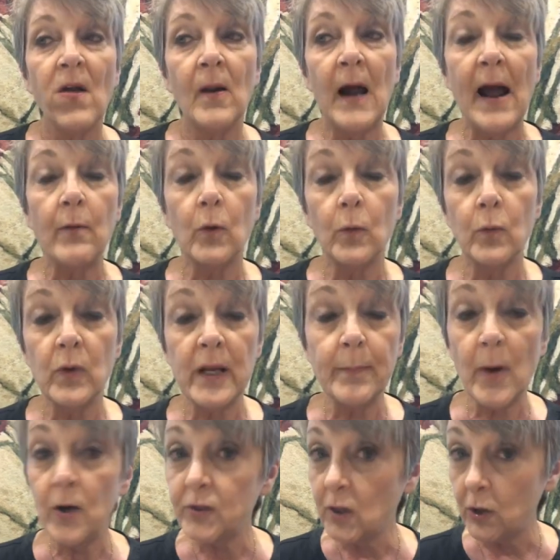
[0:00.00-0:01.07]
I will
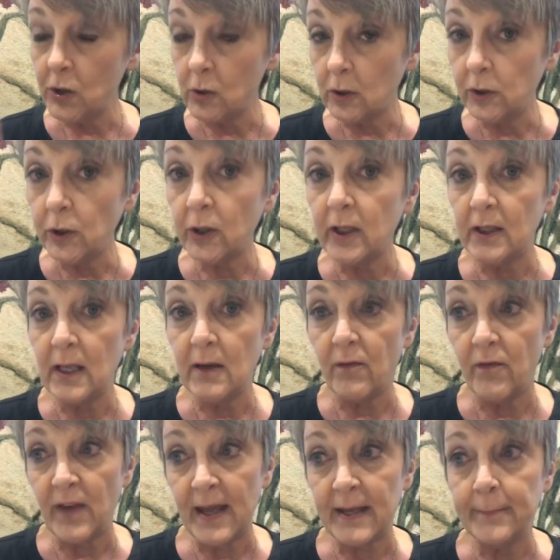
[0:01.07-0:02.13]
repost, or you can look at the
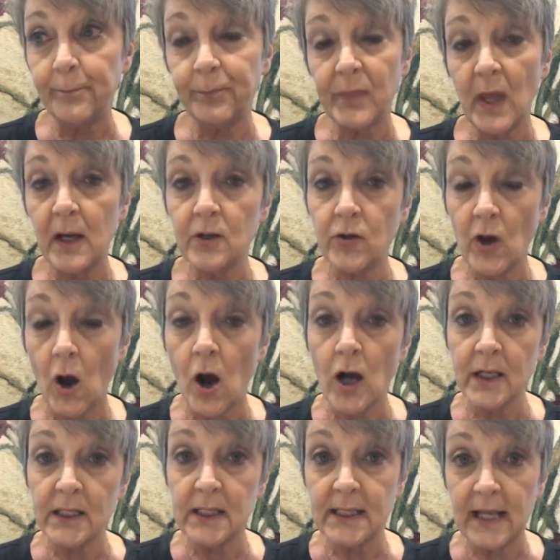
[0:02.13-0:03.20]
event under the
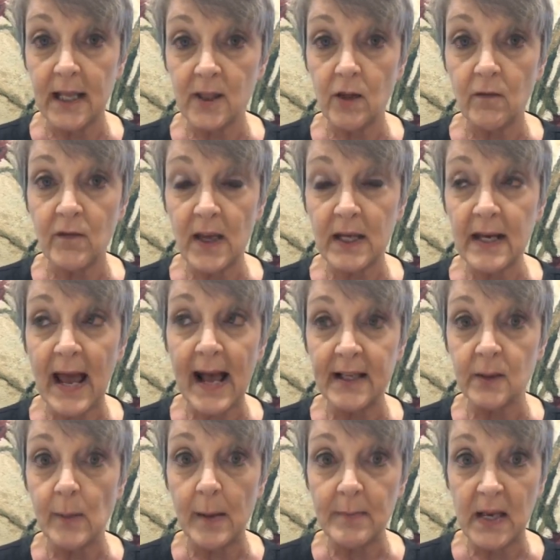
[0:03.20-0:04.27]
August 10th event,
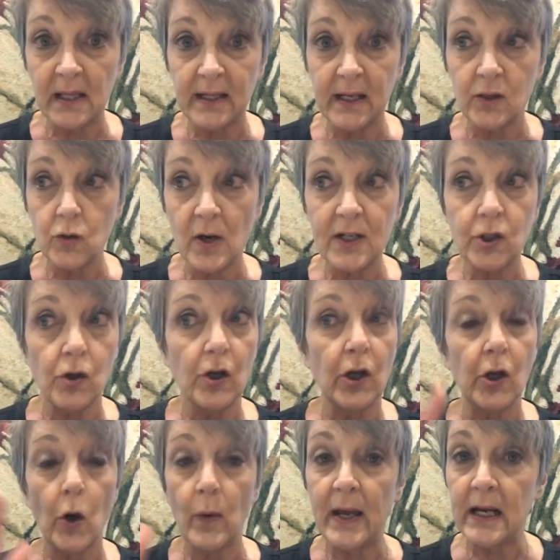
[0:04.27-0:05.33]
has my mailing address. You
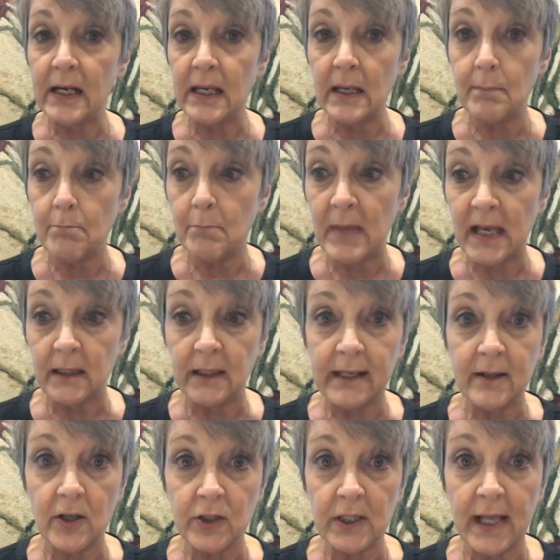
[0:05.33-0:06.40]
can go ahead and keep
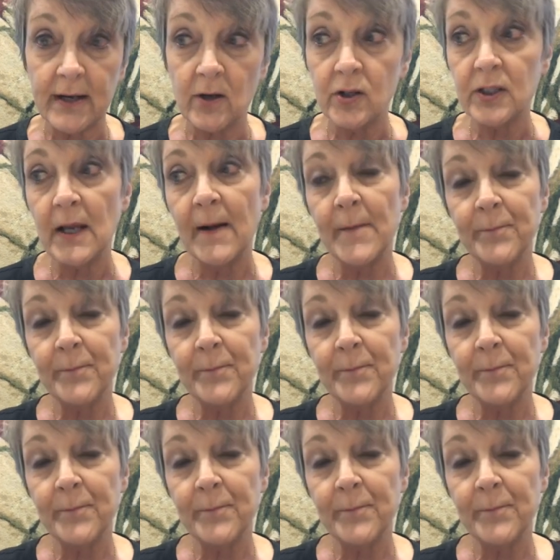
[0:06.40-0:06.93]
mailing those letters.